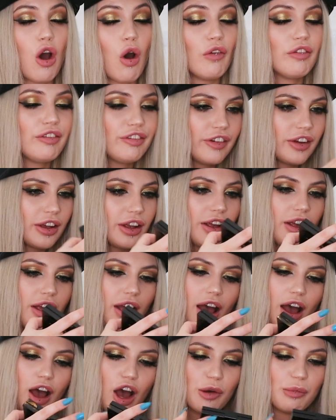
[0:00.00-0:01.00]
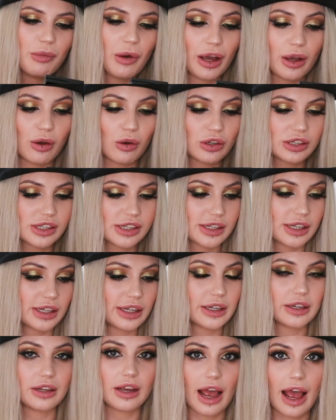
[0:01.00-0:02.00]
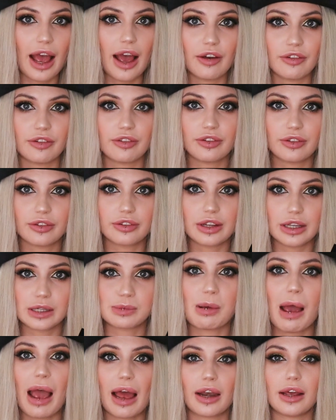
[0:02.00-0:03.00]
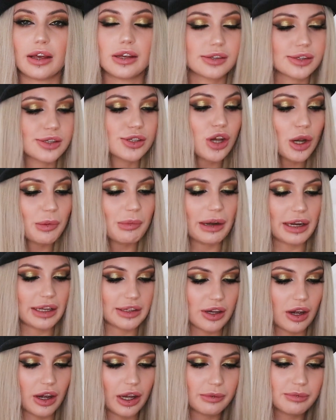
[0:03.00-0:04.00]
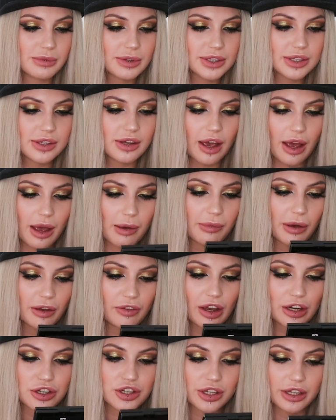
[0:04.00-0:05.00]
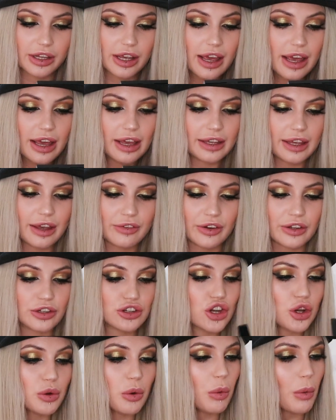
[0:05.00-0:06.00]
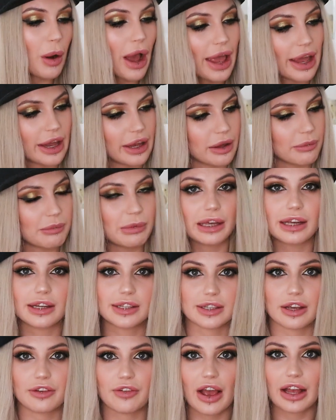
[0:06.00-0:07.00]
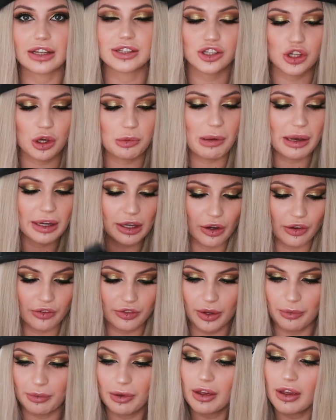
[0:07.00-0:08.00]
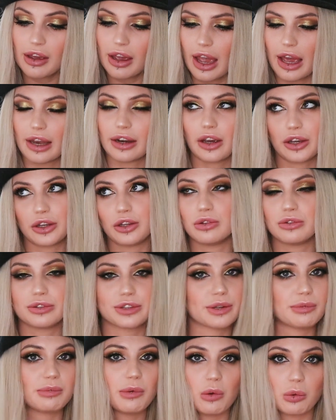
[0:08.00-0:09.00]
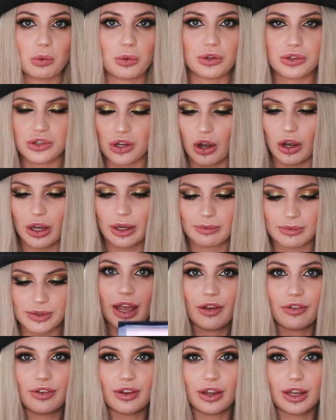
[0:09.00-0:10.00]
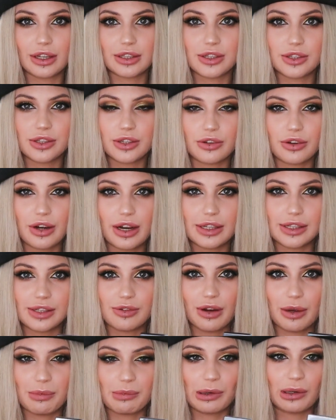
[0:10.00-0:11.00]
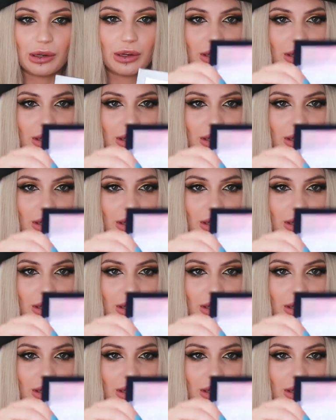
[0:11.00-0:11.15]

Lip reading: of. I honestly have this palette so many times. I've actually given 2 away because I've had so many of them and I use them all the time. If you like to do crazy rainbow